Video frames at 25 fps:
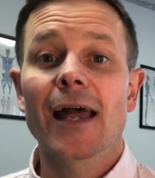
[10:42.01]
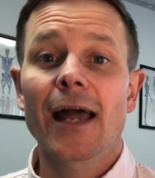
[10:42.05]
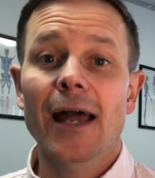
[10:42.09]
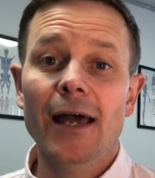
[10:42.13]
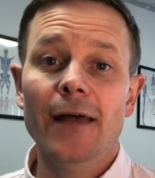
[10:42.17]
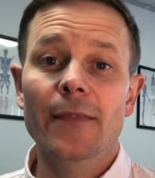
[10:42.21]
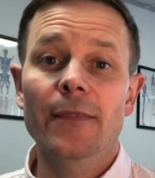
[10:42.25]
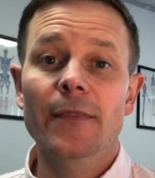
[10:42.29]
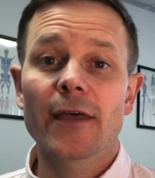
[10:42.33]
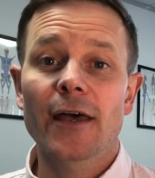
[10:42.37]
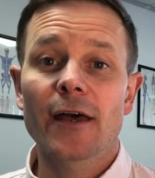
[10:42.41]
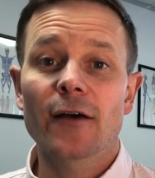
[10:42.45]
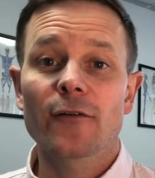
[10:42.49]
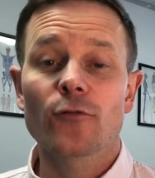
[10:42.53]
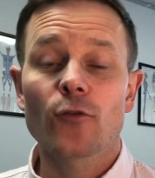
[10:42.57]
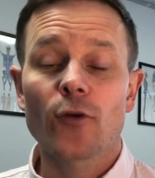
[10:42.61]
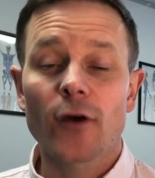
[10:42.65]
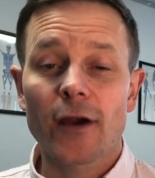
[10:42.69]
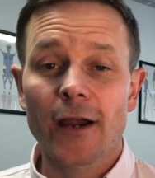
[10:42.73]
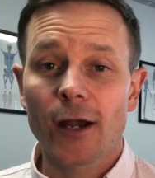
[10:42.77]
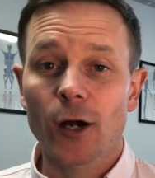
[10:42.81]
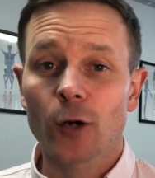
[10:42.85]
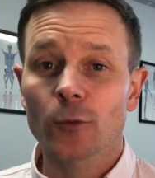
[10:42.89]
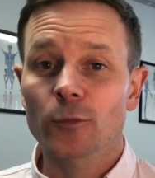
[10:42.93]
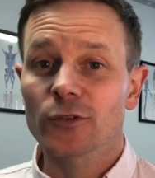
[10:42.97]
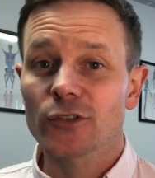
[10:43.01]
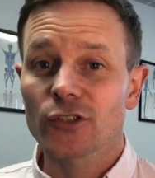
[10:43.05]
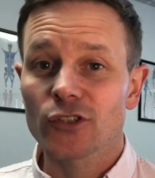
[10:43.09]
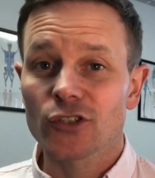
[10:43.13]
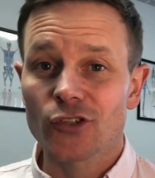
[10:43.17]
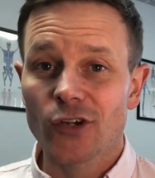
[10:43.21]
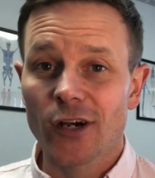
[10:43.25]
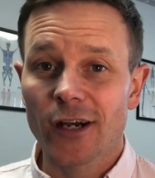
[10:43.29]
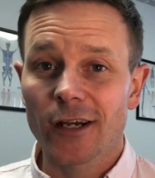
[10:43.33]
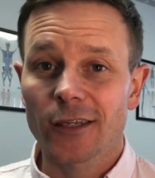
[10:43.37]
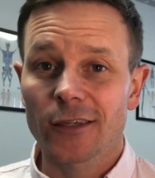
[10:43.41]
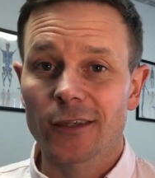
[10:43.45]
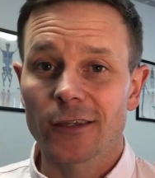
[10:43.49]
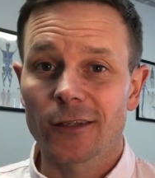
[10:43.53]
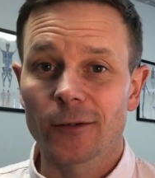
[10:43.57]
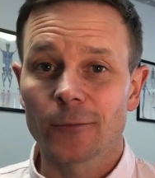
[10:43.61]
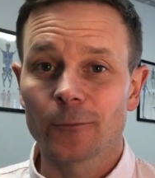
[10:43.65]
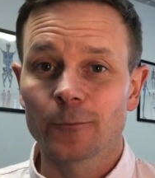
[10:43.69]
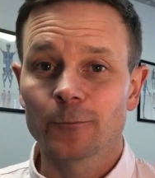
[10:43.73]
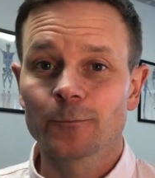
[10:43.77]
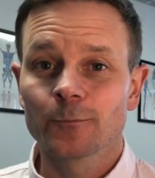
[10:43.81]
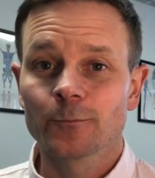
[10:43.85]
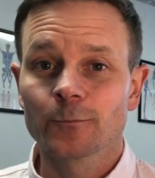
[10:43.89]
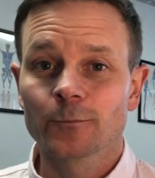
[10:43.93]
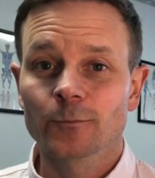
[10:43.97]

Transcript: and therefore it helps to strengthen them.